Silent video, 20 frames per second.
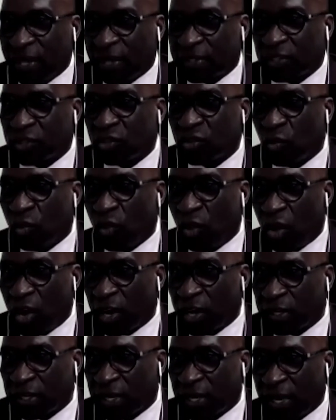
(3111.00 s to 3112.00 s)
that's no
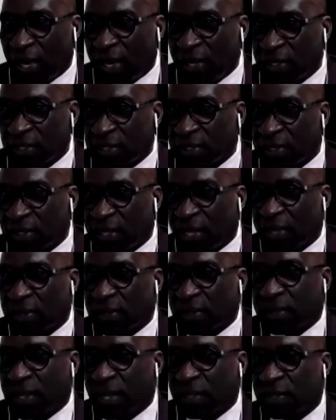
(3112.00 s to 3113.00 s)
longer the case,
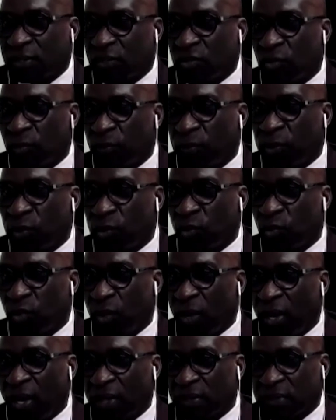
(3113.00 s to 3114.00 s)
that
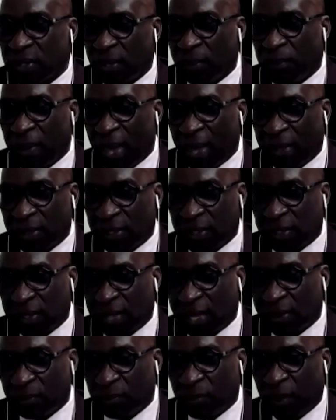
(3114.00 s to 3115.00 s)
UPU has
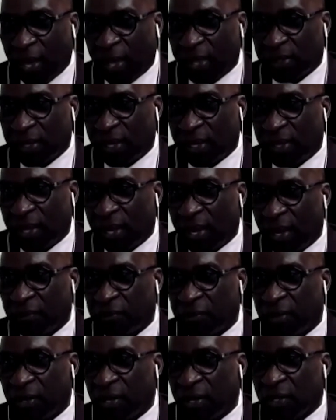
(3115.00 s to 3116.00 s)
abandoned that path and
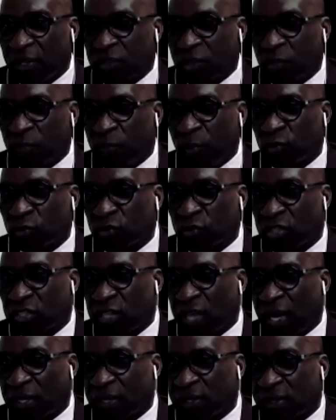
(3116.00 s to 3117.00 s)
have the
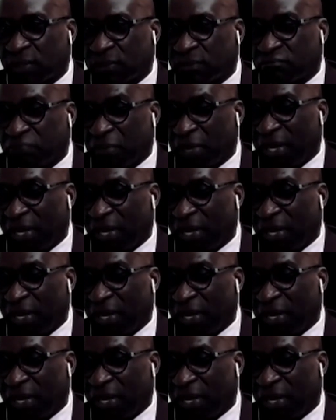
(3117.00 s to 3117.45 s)
postal sector